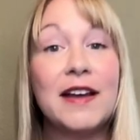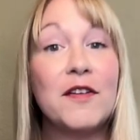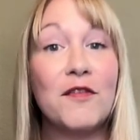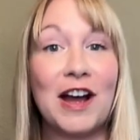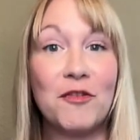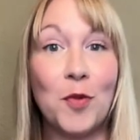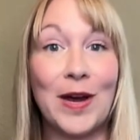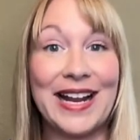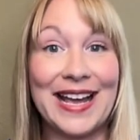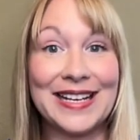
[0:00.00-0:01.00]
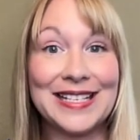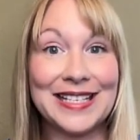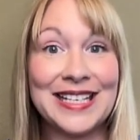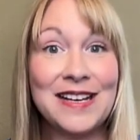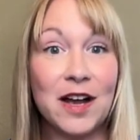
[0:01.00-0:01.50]

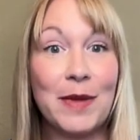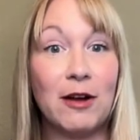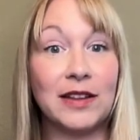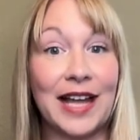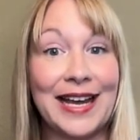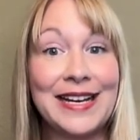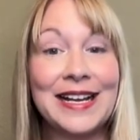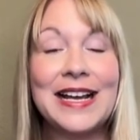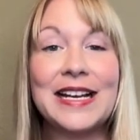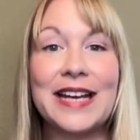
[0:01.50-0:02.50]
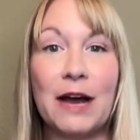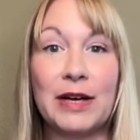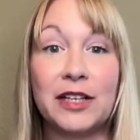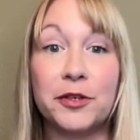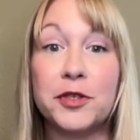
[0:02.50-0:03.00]
5.8C, about light, now
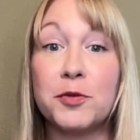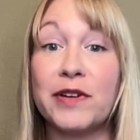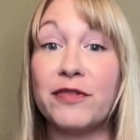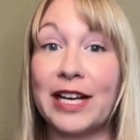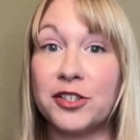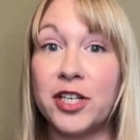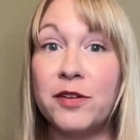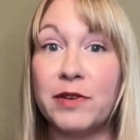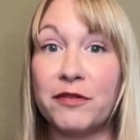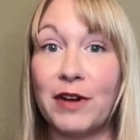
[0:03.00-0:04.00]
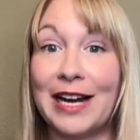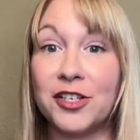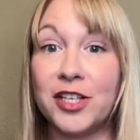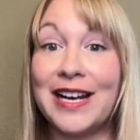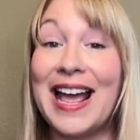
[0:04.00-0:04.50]
includes reflection,
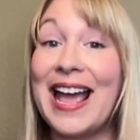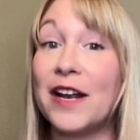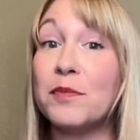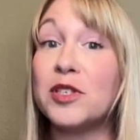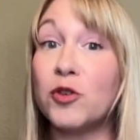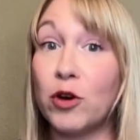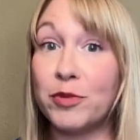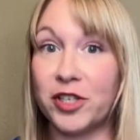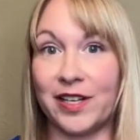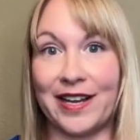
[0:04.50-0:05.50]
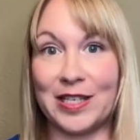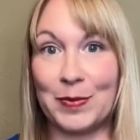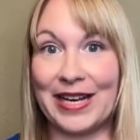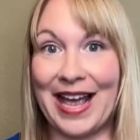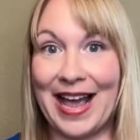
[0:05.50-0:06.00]
refraction, and absorption has been
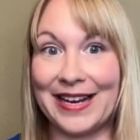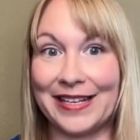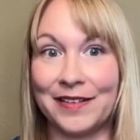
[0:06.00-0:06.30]
added.